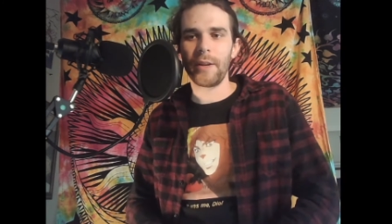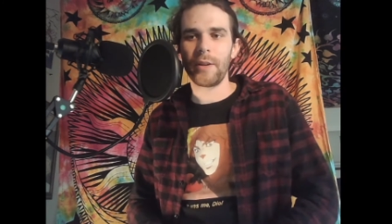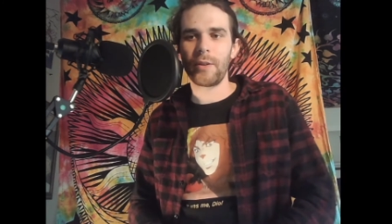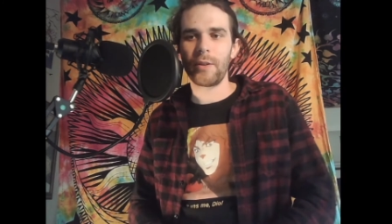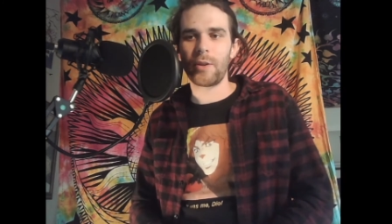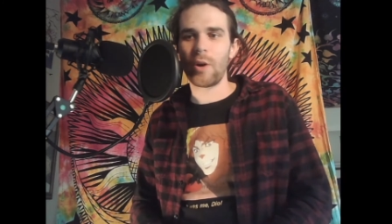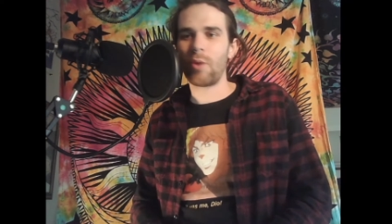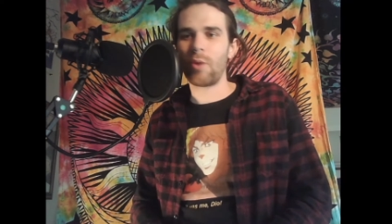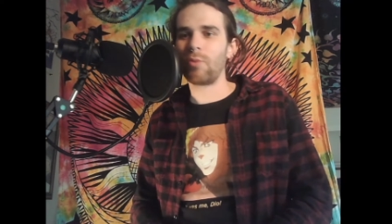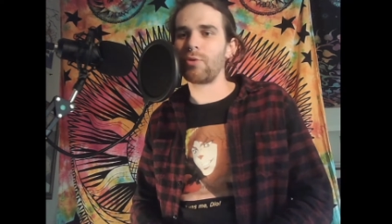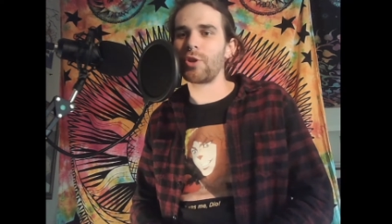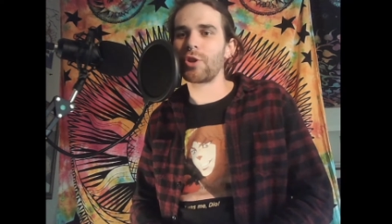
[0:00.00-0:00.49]

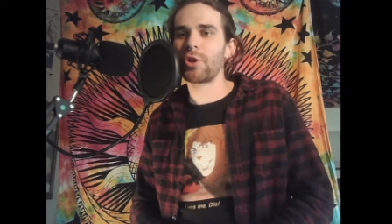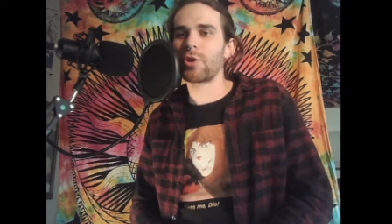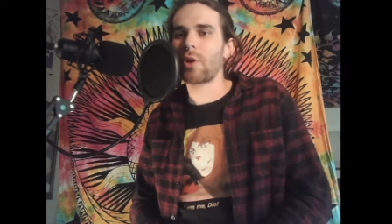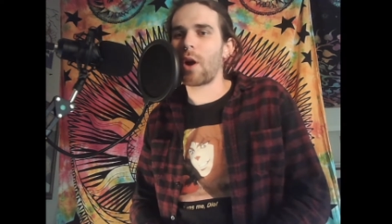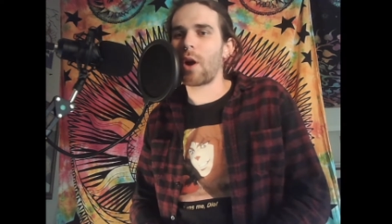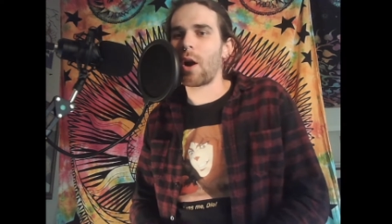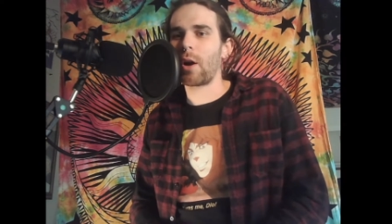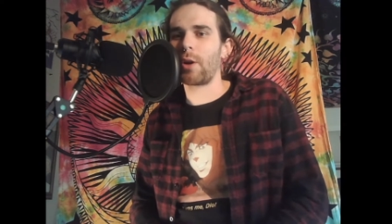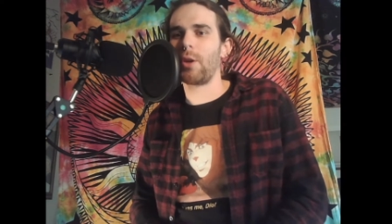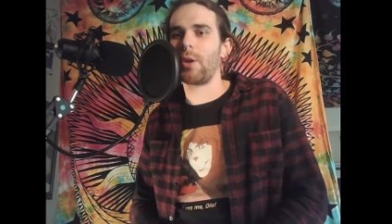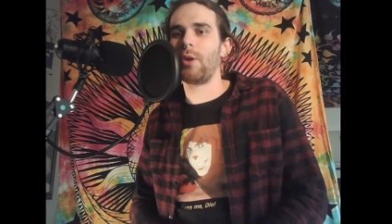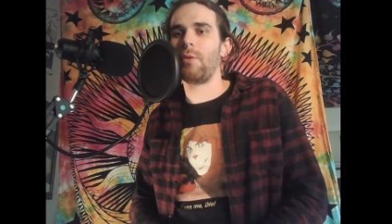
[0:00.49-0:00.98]
Don't just
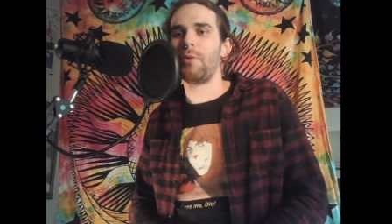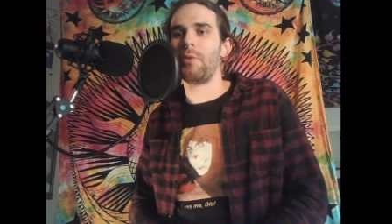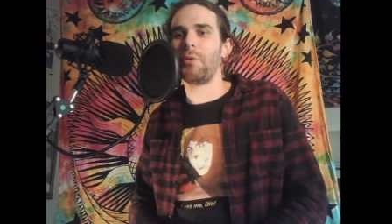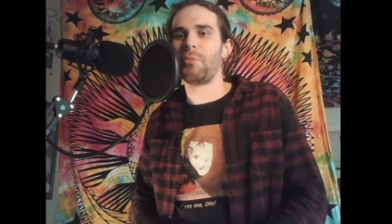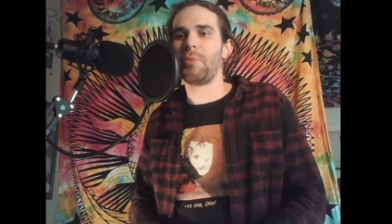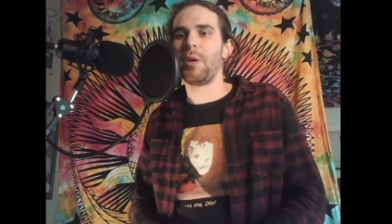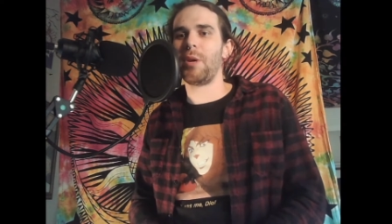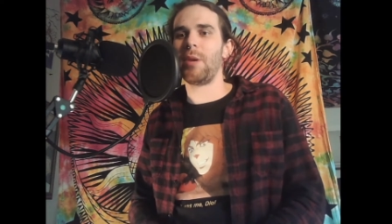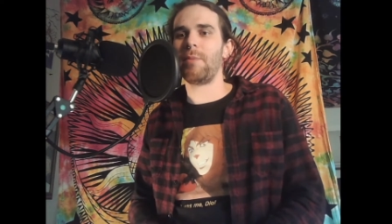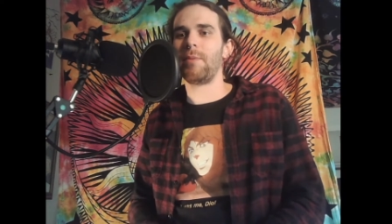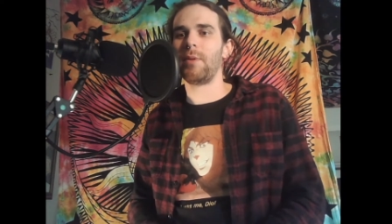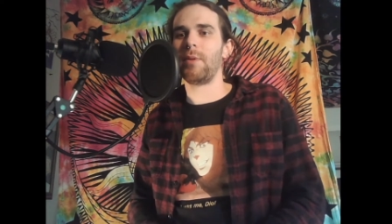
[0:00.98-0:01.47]
argue with
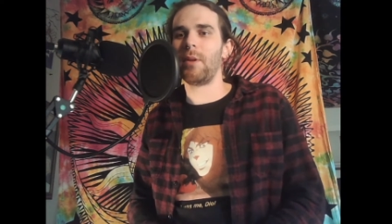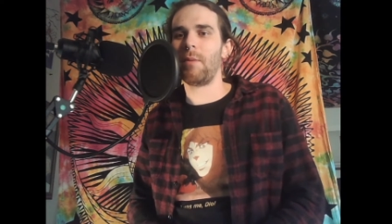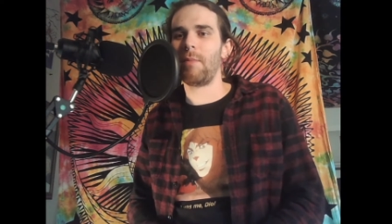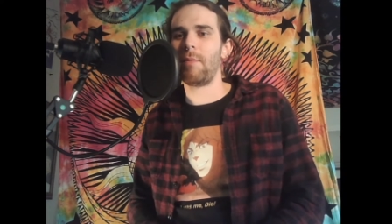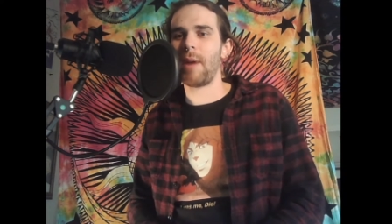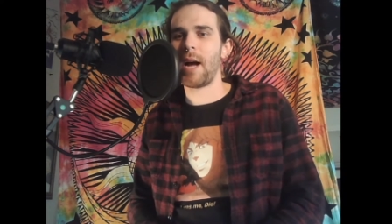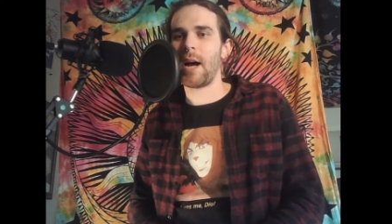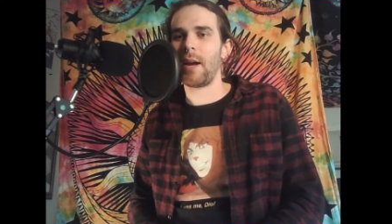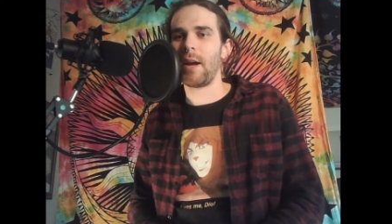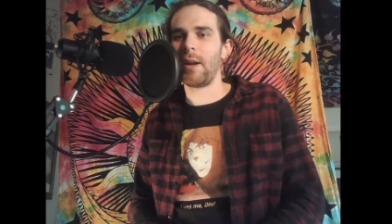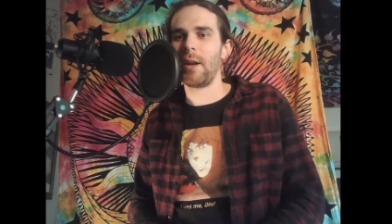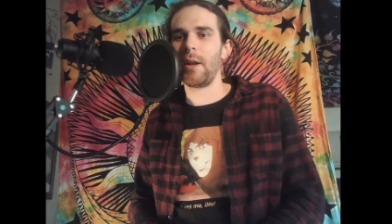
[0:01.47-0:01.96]
people
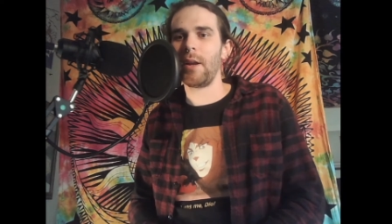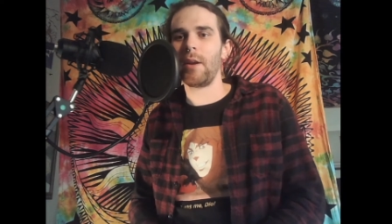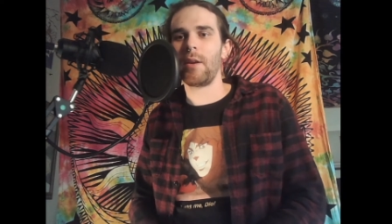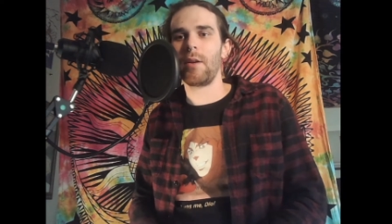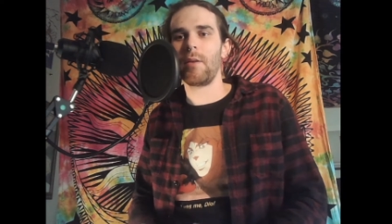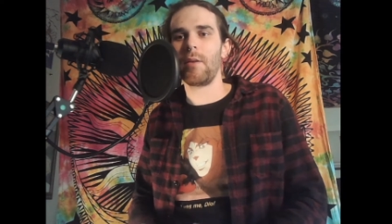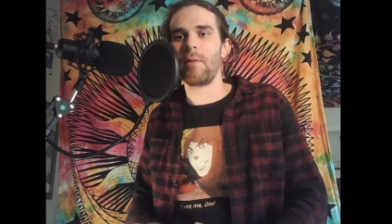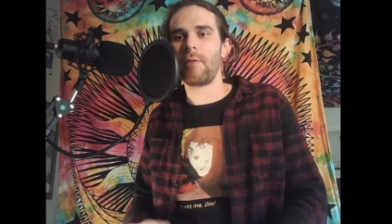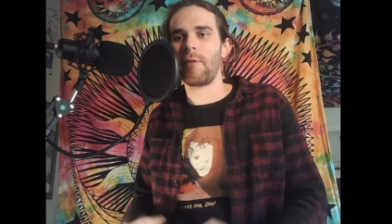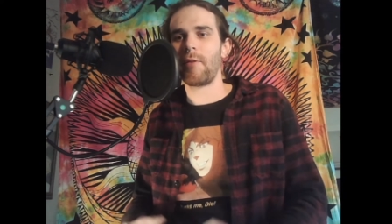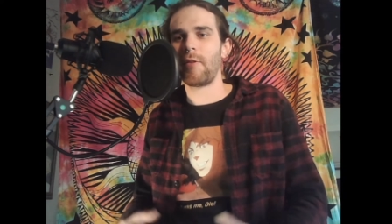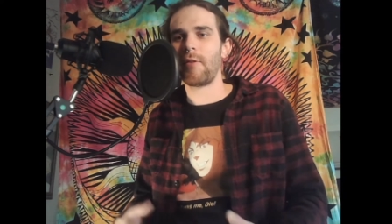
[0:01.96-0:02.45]
about it.
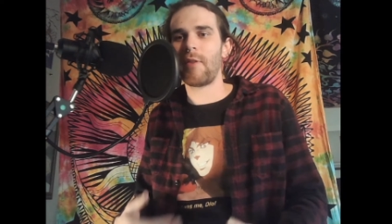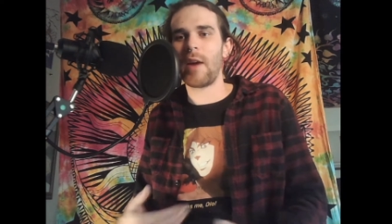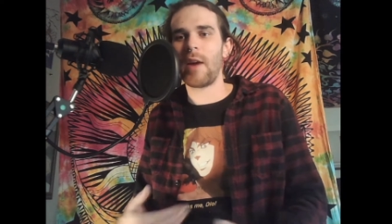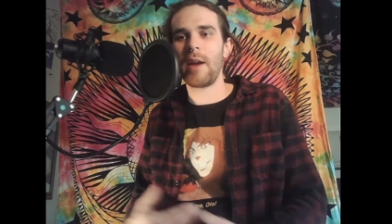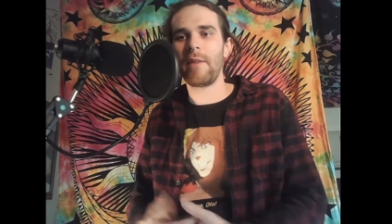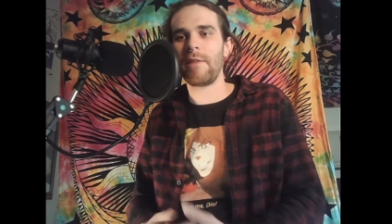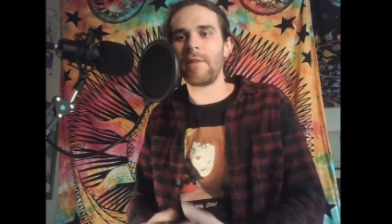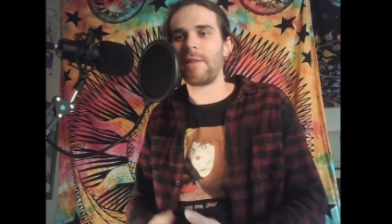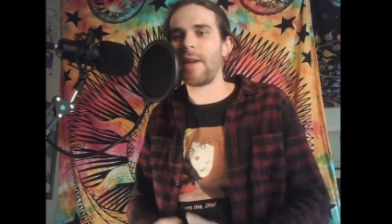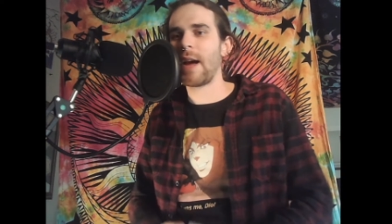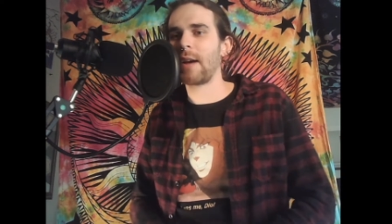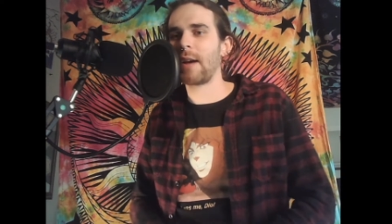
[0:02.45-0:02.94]
Find
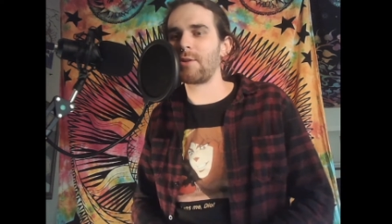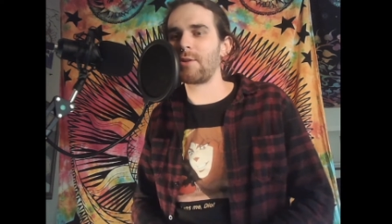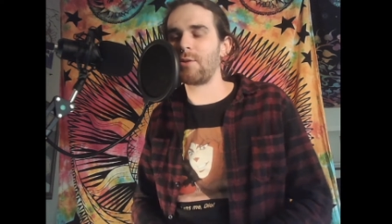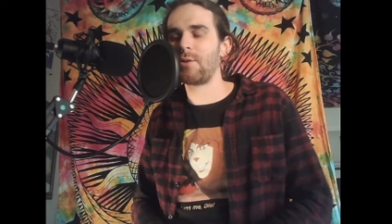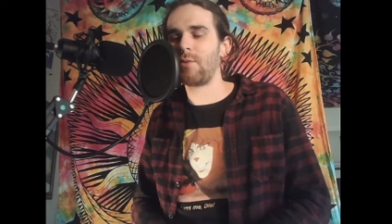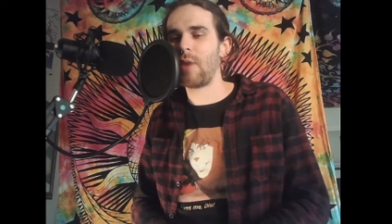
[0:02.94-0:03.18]
factual